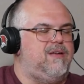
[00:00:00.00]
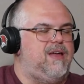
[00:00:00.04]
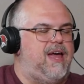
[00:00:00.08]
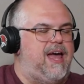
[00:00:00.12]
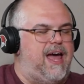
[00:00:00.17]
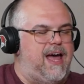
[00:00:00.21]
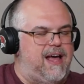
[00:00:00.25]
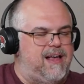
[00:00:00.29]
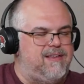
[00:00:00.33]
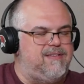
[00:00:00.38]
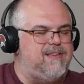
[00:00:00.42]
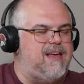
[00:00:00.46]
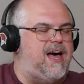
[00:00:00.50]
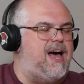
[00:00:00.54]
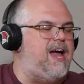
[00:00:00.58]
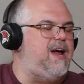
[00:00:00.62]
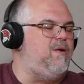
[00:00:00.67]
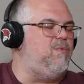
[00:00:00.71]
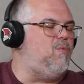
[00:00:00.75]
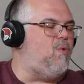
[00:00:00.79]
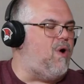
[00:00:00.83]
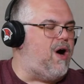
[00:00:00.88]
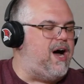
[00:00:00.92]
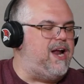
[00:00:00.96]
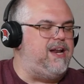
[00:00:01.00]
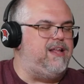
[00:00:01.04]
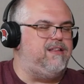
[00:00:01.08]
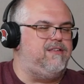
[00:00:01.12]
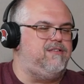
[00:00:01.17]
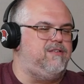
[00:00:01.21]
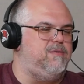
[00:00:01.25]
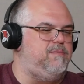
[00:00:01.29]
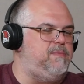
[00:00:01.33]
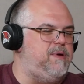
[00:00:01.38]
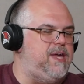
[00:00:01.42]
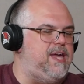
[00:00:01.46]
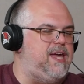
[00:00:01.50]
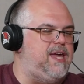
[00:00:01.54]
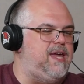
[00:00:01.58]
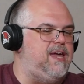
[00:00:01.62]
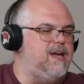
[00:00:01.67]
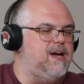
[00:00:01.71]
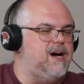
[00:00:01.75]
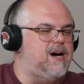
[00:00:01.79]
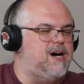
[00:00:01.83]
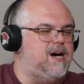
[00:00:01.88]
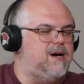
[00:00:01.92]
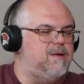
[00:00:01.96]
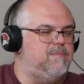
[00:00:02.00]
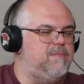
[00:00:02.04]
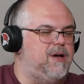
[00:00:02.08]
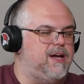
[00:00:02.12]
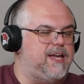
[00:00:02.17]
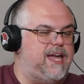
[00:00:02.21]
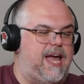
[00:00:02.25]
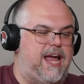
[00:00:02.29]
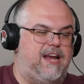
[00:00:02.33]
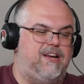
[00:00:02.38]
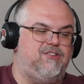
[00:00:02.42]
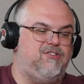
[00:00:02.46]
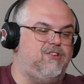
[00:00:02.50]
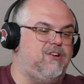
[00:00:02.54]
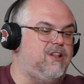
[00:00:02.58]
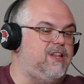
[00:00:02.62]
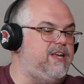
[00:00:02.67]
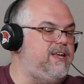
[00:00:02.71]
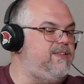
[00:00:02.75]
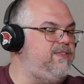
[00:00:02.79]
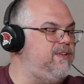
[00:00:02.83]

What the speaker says: as I want it to be. Occasionally